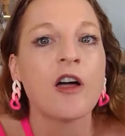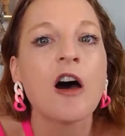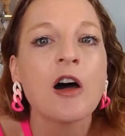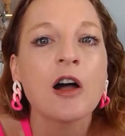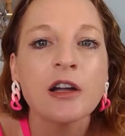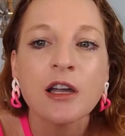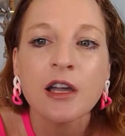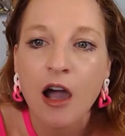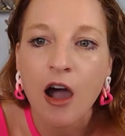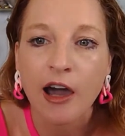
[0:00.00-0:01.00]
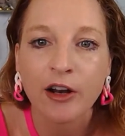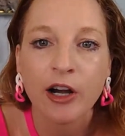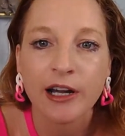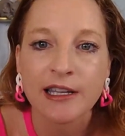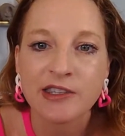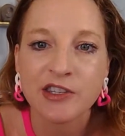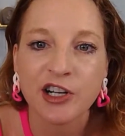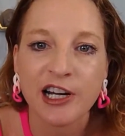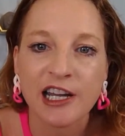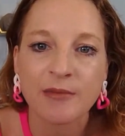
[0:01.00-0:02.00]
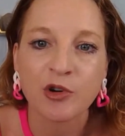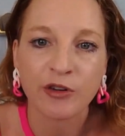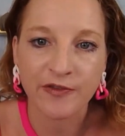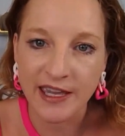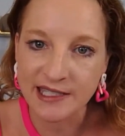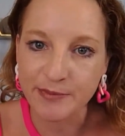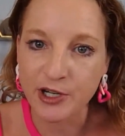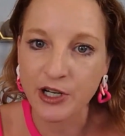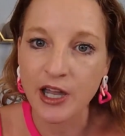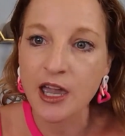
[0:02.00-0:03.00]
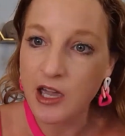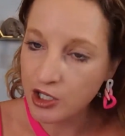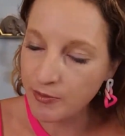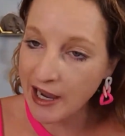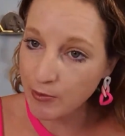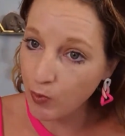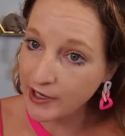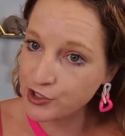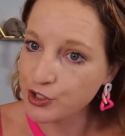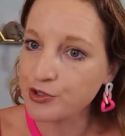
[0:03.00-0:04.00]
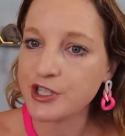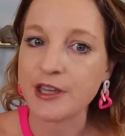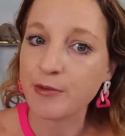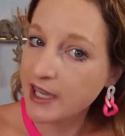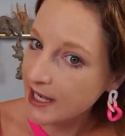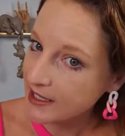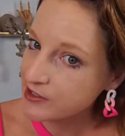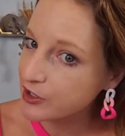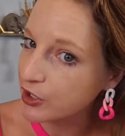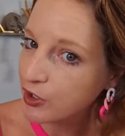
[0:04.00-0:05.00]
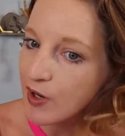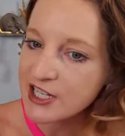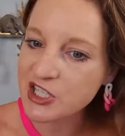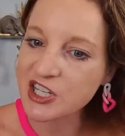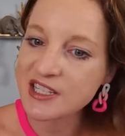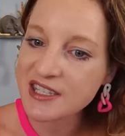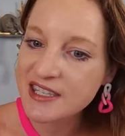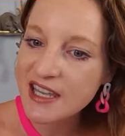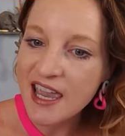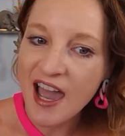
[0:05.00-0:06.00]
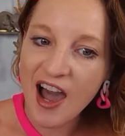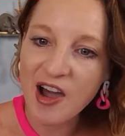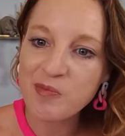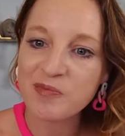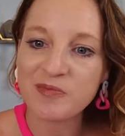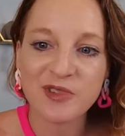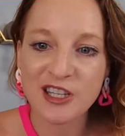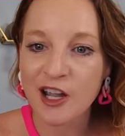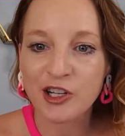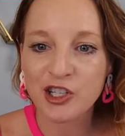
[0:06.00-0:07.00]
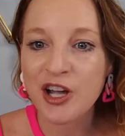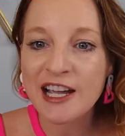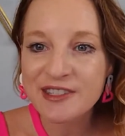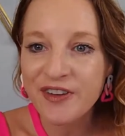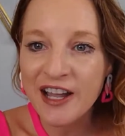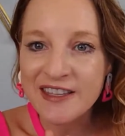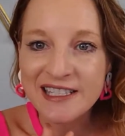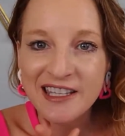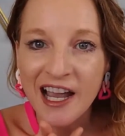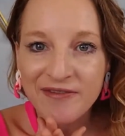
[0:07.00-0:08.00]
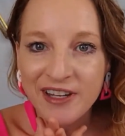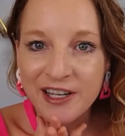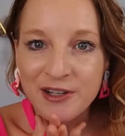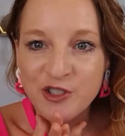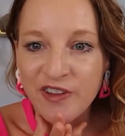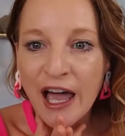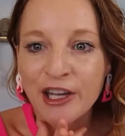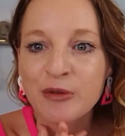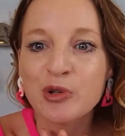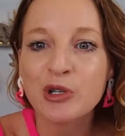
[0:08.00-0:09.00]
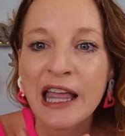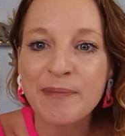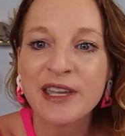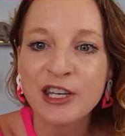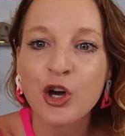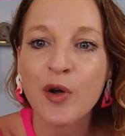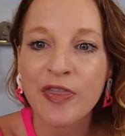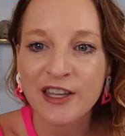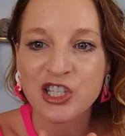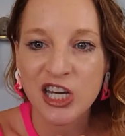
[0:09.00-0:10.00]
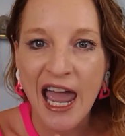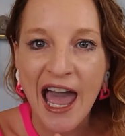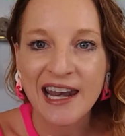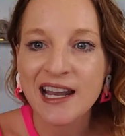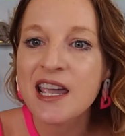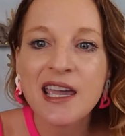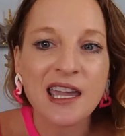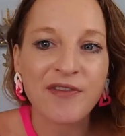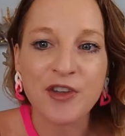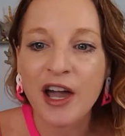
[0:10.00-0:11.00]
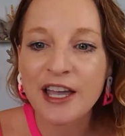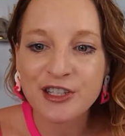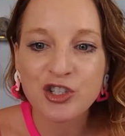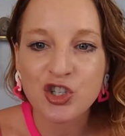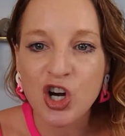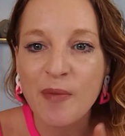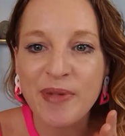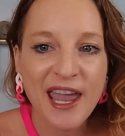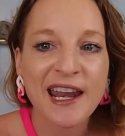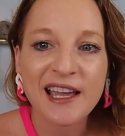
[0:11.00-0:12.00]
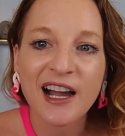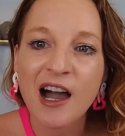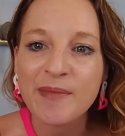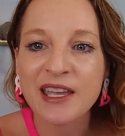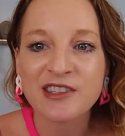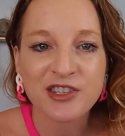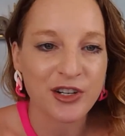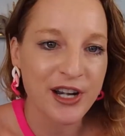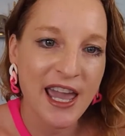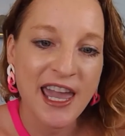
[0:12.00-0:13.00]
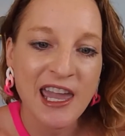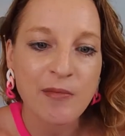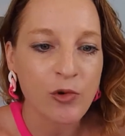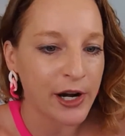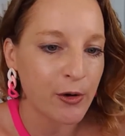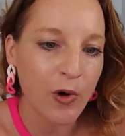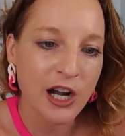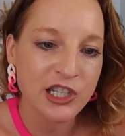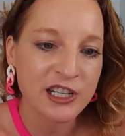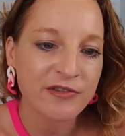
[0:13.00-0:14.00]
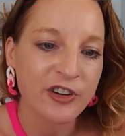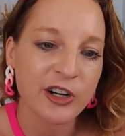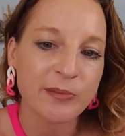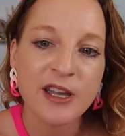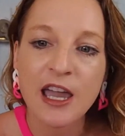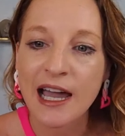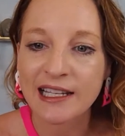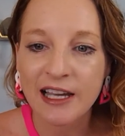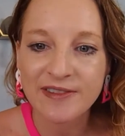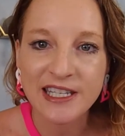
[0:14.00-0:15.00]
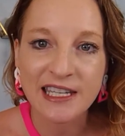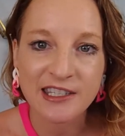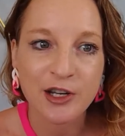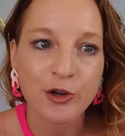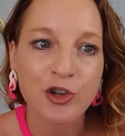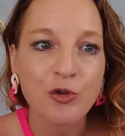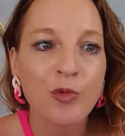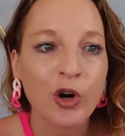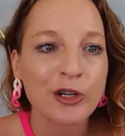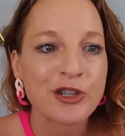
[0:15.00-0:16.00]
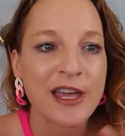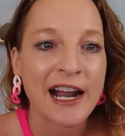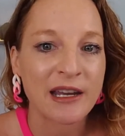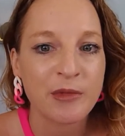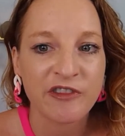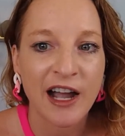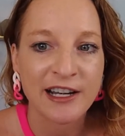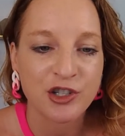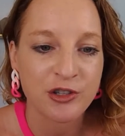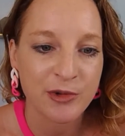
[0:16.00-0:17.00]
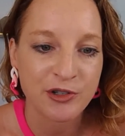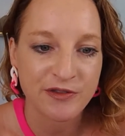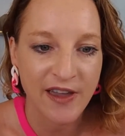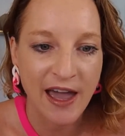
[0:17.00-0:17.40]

along on our Instagram or Facebook, you might want to so that we can answer your questions. You guys find these live videos valuable? Let me know in the chat. If you guys could drop any comments, your name, where you're watching from, I'd love to get to know you more so that I can provide you the most